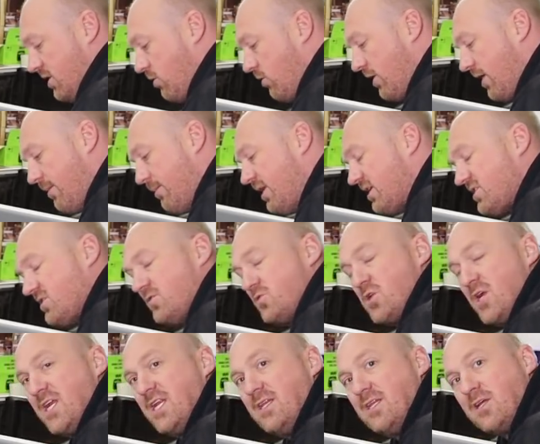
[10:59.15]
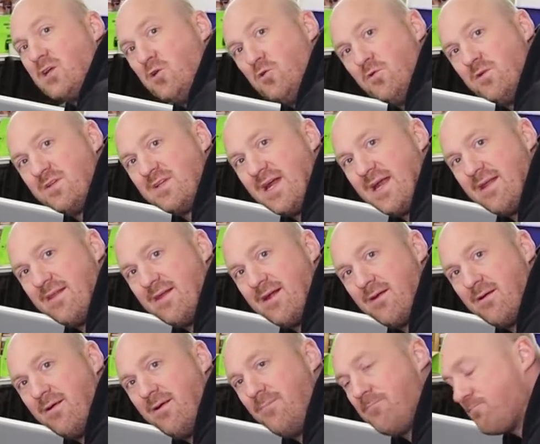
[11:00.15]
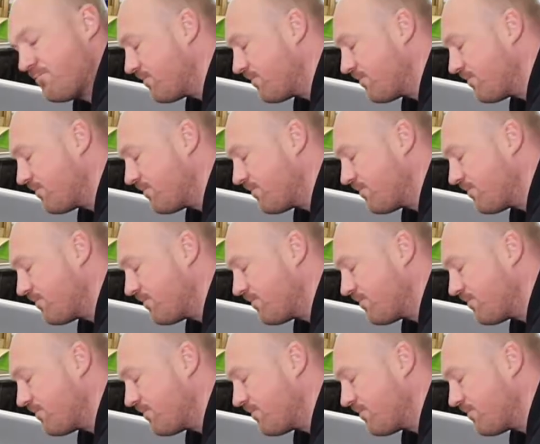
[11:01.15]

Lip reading: Oh, and I'm also draining the coolant out of there.